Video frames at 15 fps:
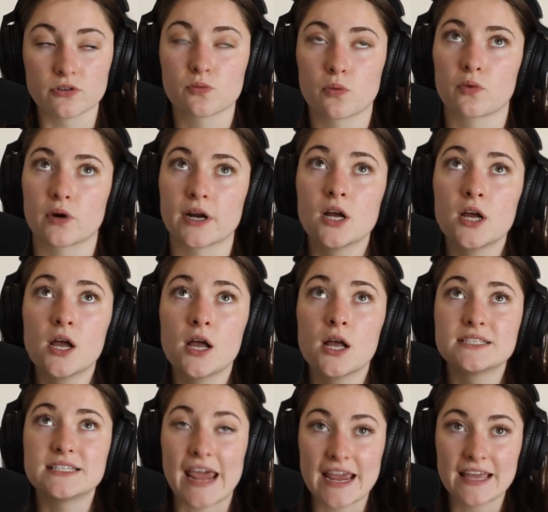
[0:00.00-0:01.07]
when we
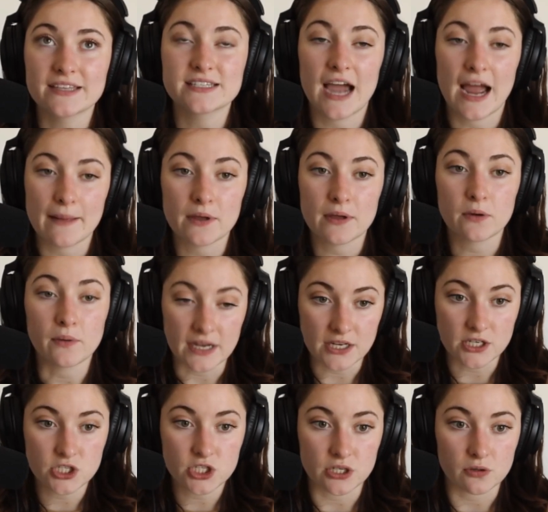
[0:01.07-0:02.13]
take the time that we need
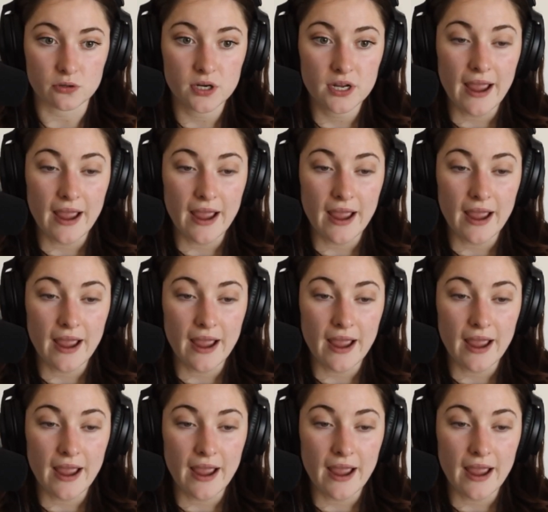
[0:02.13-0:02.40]
to,